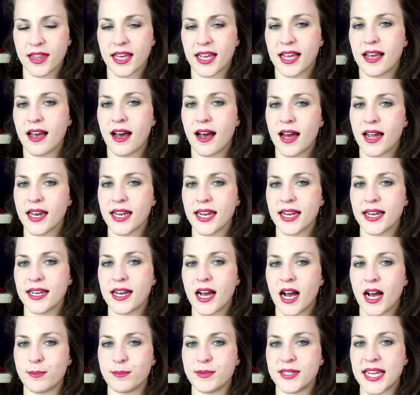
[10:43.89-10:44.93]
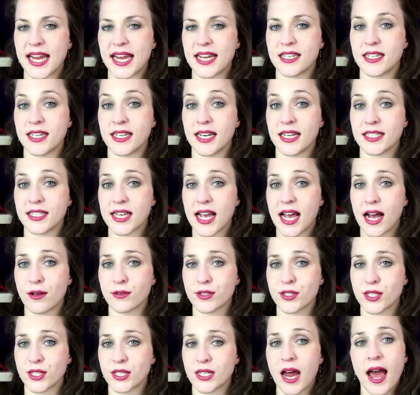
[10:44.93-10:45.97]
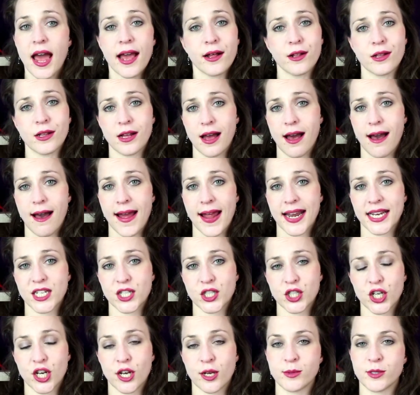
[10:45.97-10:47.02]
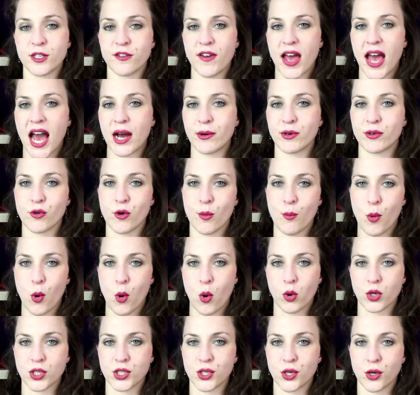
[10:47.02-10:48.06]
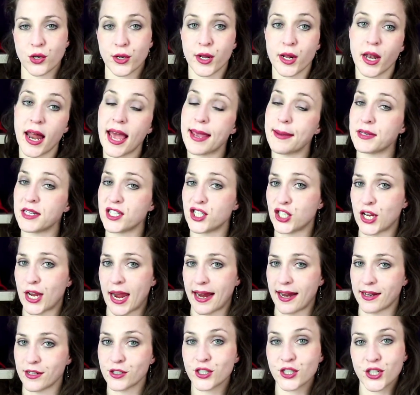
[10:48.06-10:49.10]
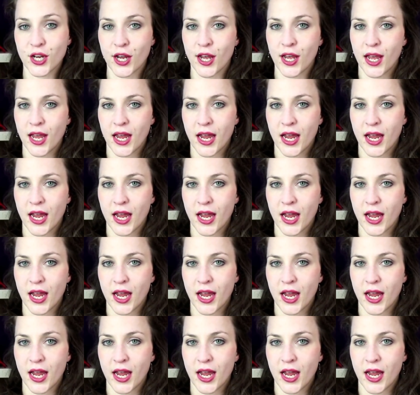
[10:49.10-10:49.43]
The Guardian updated its house style guide in terms of how it reports on climate change.